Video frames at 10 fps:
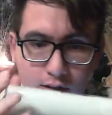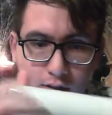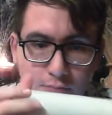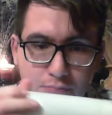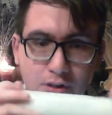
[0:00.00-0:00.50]

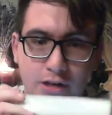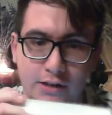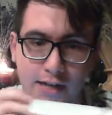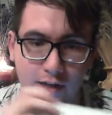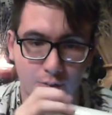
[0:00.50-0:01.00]
Prayer
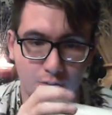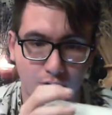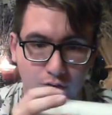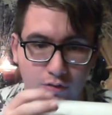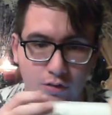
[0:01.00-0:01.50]

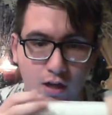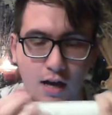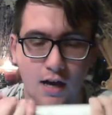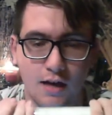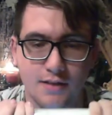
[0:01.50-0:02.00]
candles,
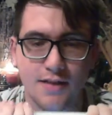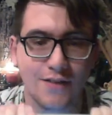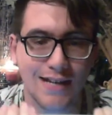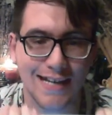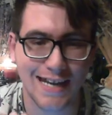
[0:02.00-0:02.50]

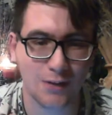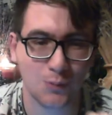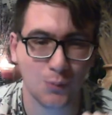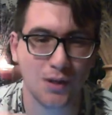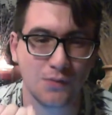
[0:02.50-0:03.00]
7-day
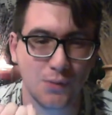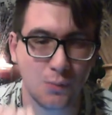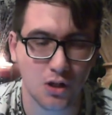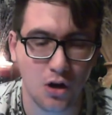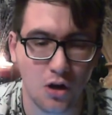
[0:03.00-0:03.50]
candles, whatever you
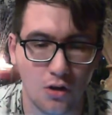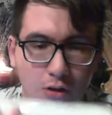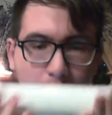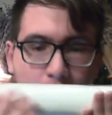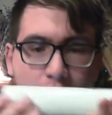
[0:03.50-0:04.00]
want to call
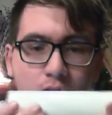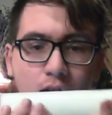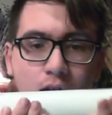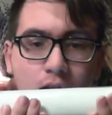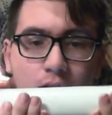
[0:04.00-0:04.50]
them,
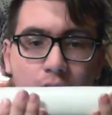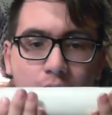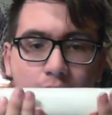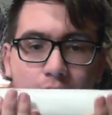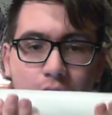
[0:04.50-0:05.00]

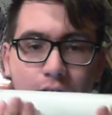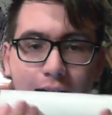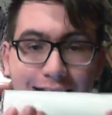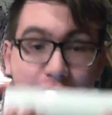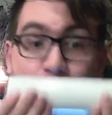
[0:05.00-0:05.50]

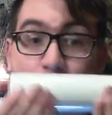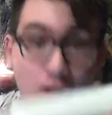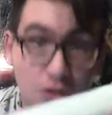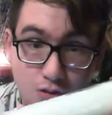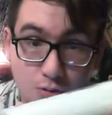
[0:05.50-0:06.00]
at the
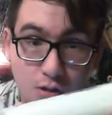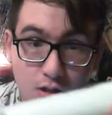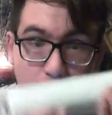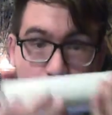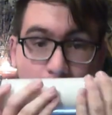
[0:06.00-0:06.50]
dollar store.
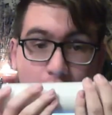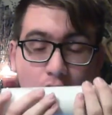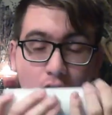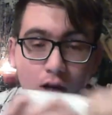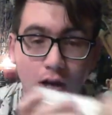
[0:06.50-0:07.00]
They
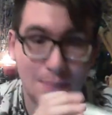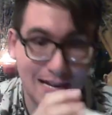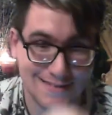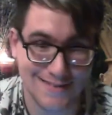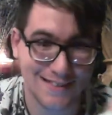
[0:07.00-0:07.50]
are
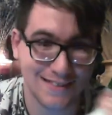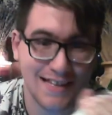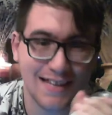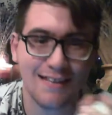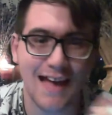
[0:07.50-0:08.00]
amazing.
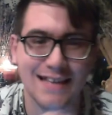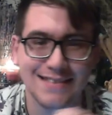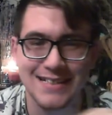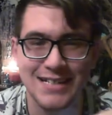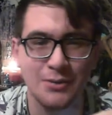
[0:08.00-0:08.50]
They
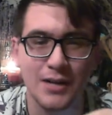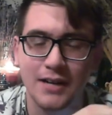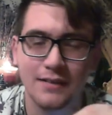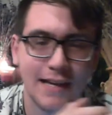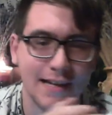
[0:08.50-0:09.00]
last
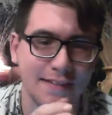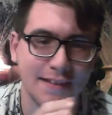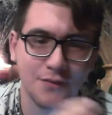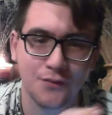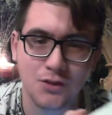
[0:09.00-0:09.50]
anywhere, like I think
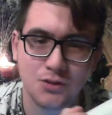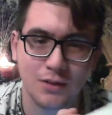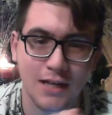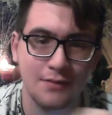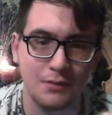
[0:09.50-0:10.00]
the first one
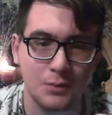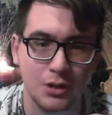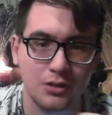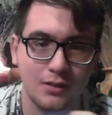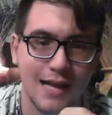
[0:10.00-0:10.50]
I ever
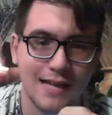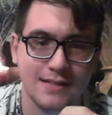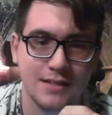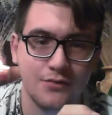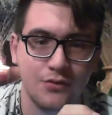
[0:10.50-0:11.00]
burned
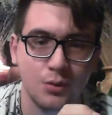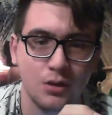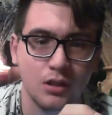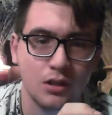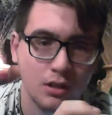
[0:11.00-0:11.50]
lasted for